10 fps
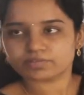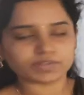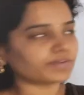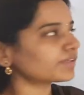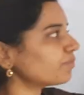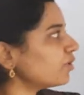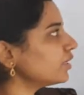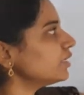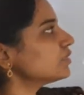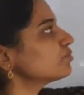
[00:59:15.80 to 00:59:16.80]
Whenever the
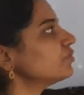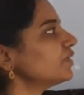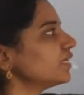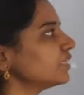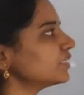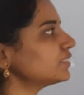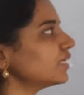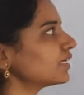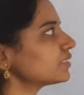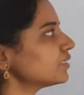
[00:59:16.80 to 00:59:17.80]
body is moving in this
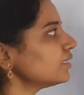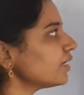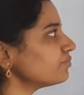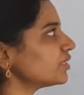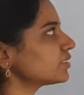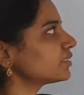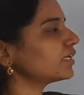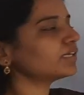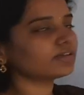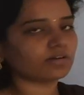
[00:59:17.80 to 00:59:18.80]
direction, I am just
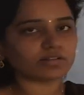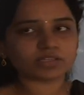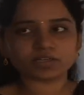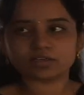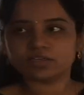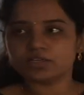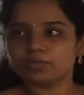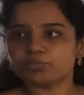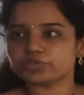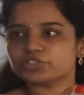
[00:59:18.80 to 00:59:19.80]
taking all the
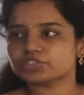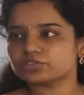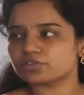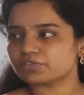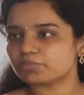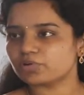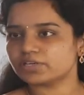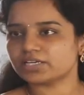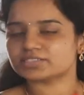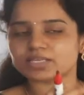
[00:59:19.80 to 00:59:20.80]
positions of the
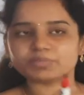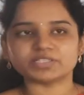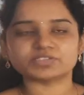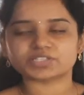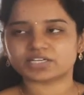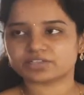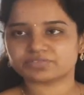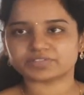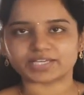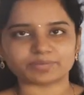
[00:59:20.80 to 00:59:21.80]
body at some instant
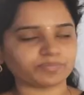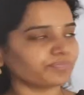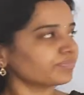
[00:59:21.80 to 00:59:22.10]
of time.